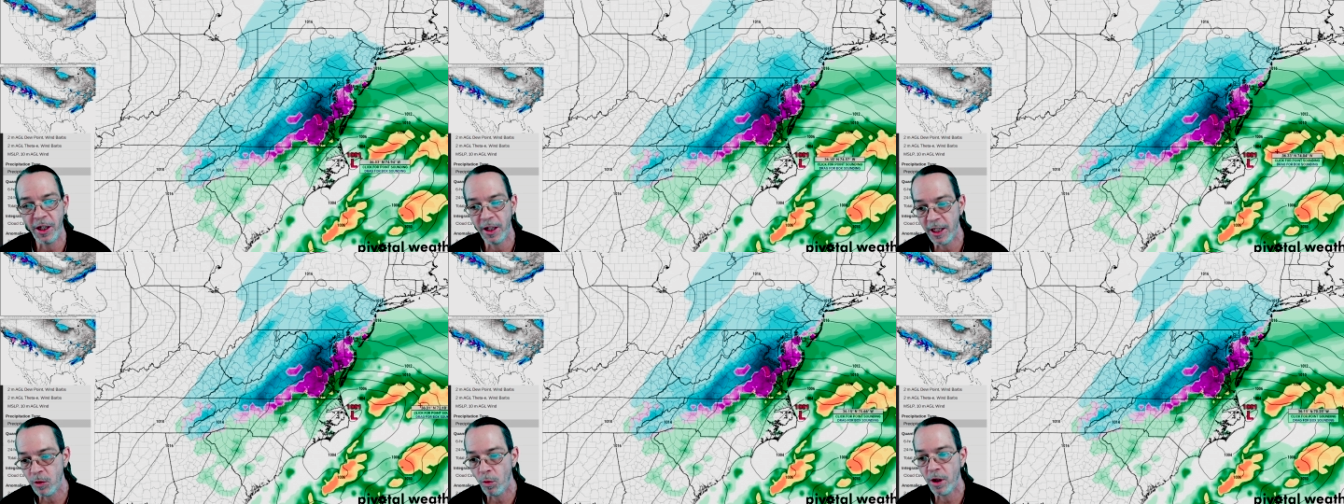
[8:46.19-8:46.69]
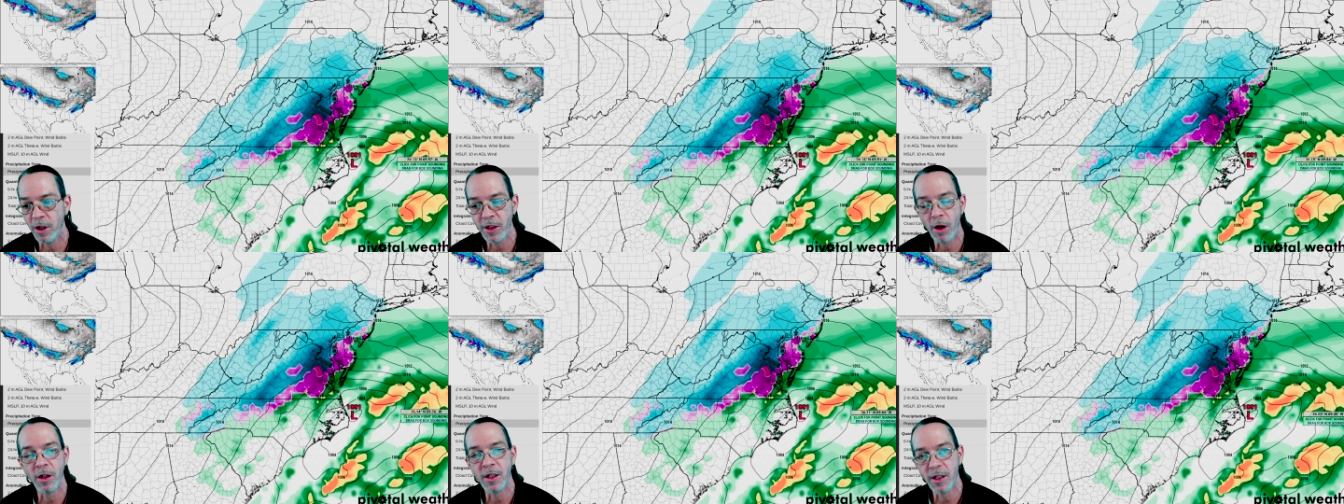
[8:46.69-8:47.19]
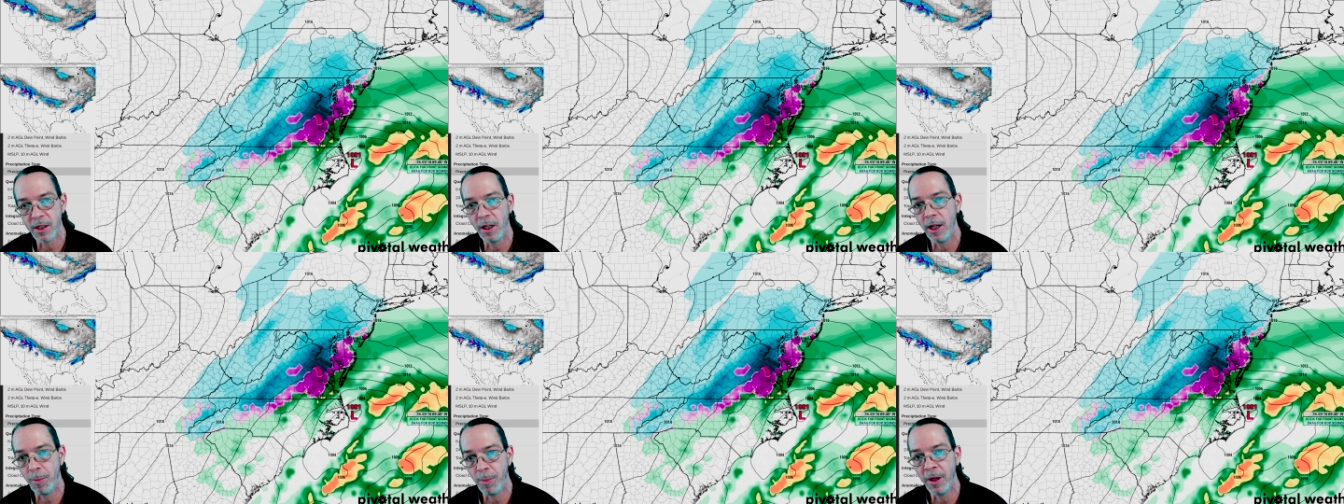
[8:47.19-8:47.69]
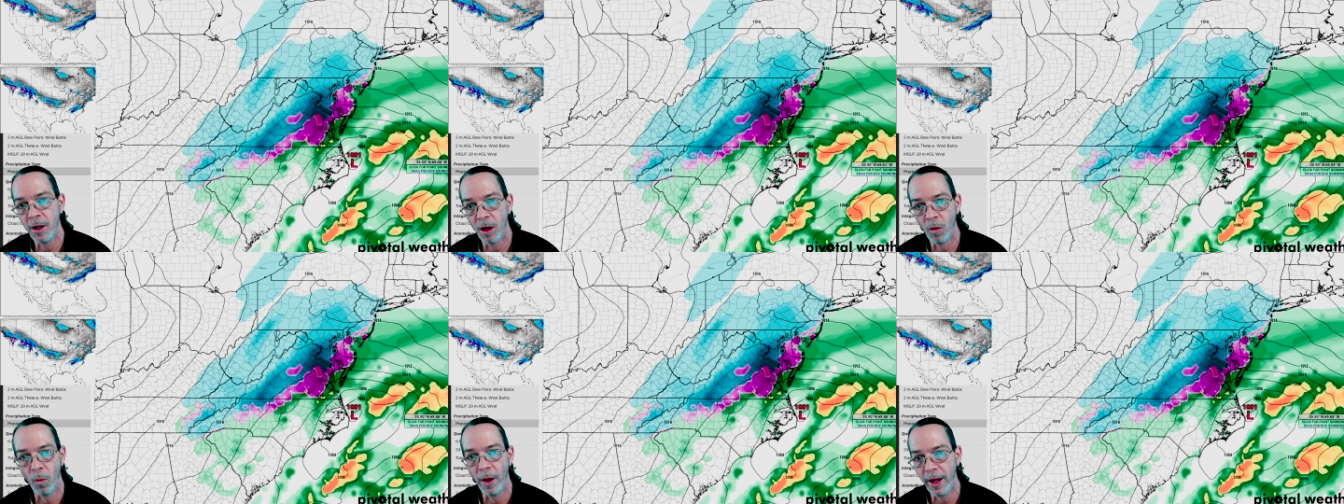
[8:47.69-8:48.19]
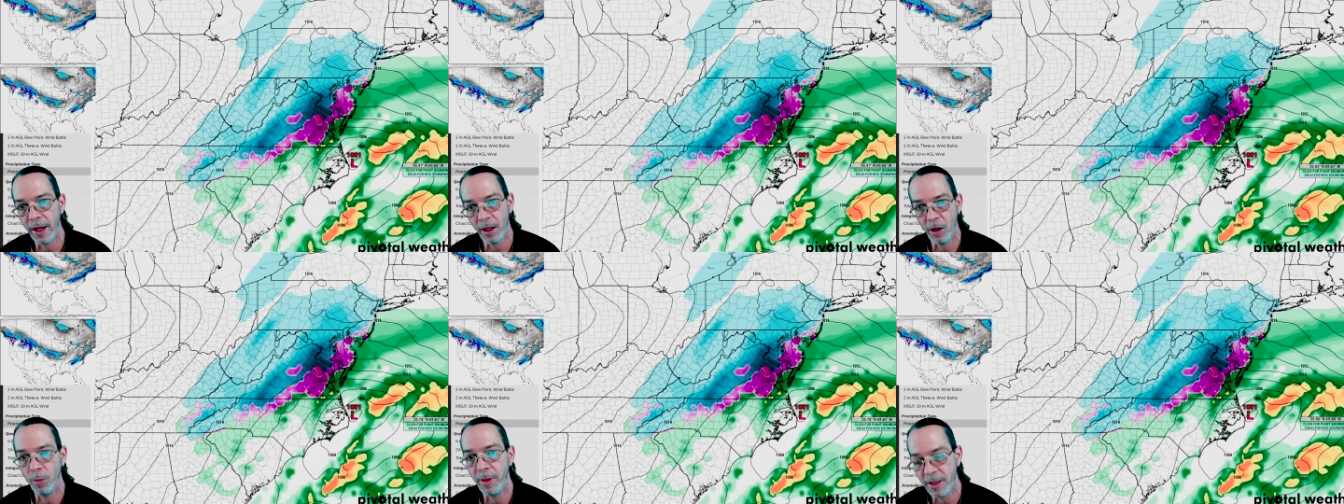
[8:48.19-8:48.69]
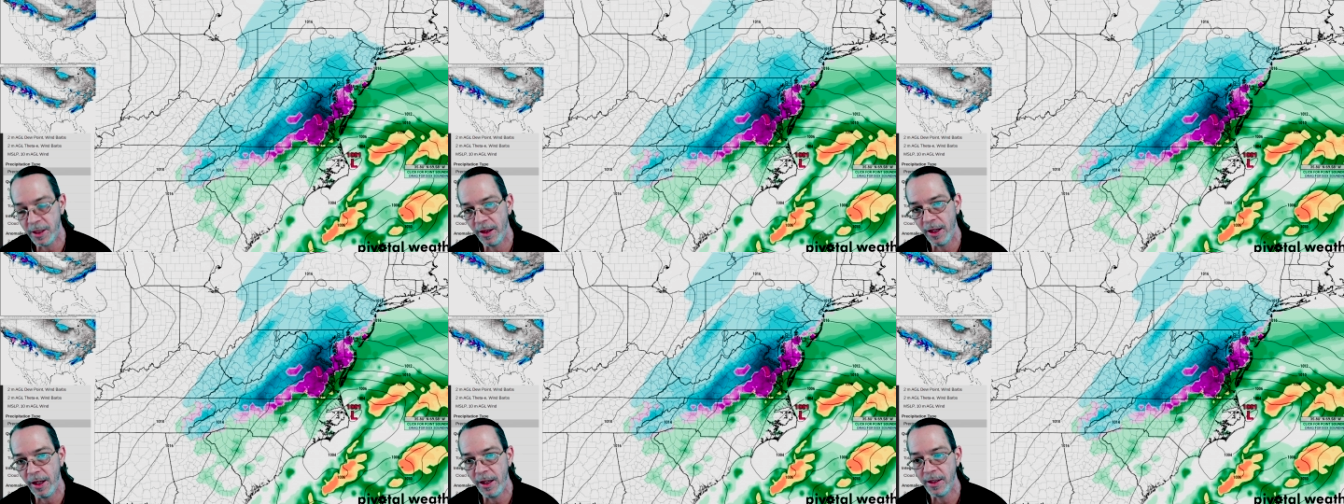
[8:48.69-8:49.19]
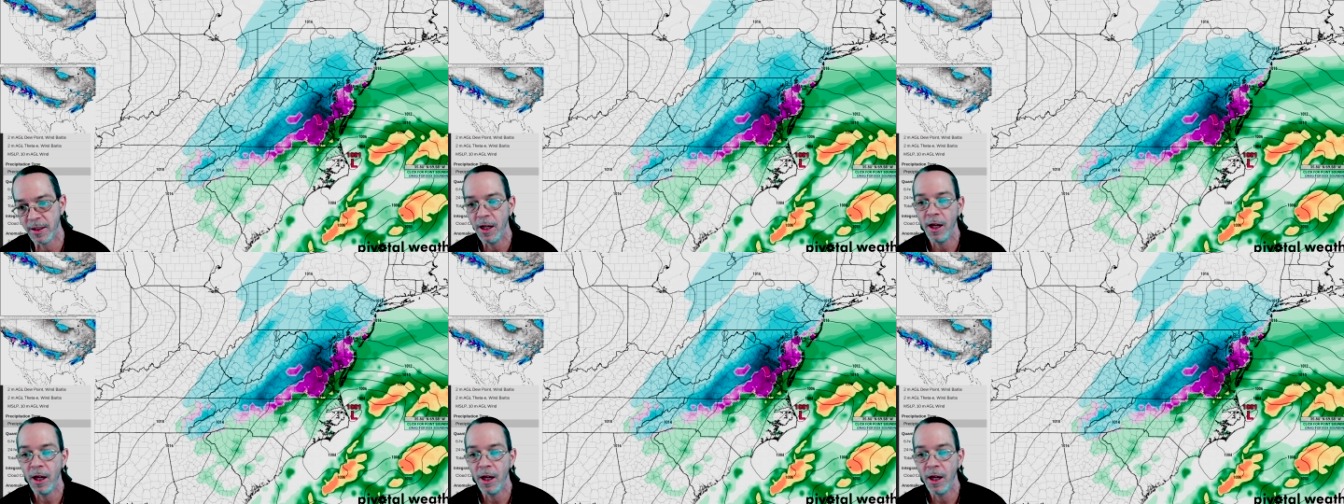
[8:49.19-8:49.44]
This is where it starts slipping away a little bit to the east,